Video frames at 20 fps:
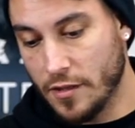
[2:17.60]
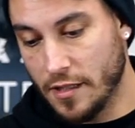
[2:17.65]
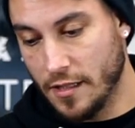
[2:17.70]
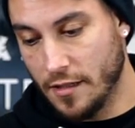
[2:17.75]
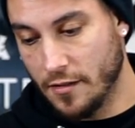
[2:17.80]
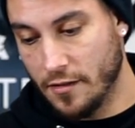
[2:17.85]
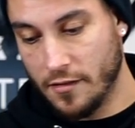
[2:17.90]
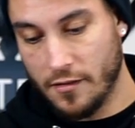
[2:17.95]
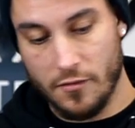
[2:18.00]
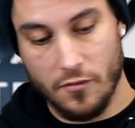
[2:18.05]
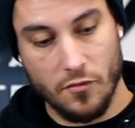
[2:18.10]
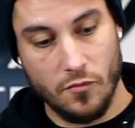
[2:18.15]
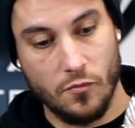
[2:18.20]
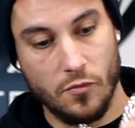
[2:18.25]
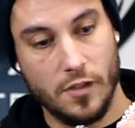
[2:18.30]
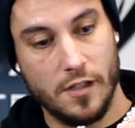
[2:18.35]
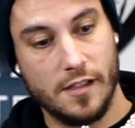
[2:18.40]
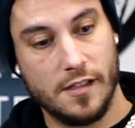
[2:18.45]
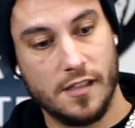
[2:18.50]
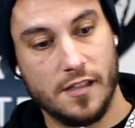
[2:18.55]
here
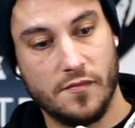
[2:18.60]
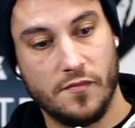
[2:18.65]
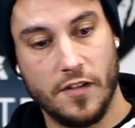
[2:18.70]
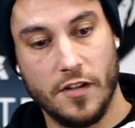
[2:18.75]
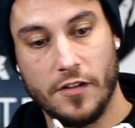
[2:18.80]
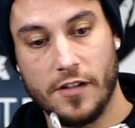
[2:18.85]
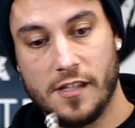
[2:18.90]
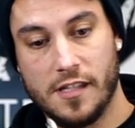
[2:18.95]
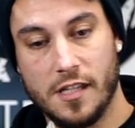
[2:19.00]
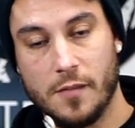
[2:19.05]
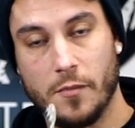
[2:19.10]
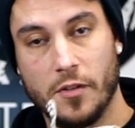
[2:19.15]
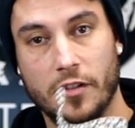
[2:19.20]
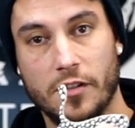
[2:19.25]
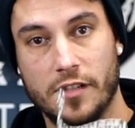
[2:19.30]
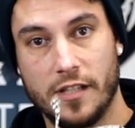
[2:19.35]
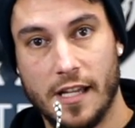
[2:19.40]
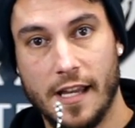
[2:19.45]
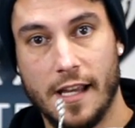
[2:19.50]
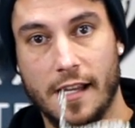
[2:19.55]
was very similar
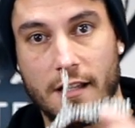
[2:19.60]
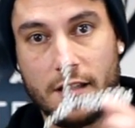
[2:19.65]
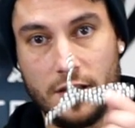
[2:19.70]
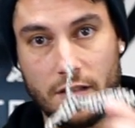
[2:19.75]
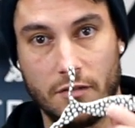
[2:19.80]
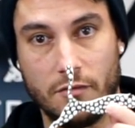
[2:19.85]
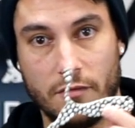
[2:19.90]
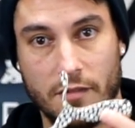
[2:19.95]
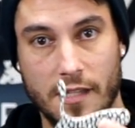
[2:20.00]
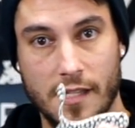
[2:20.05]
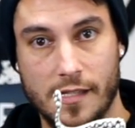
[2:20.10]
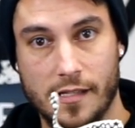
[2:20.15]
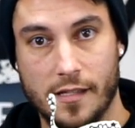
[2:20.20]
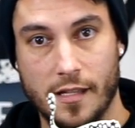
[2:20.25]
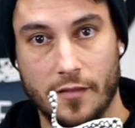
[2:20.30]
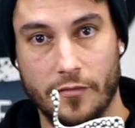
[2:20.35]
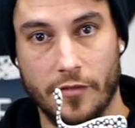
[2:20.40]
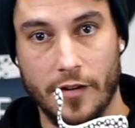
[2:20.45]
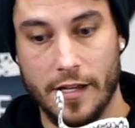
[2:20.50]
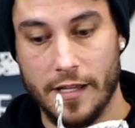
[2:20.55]
tech to this
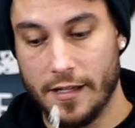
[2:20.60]
stuff right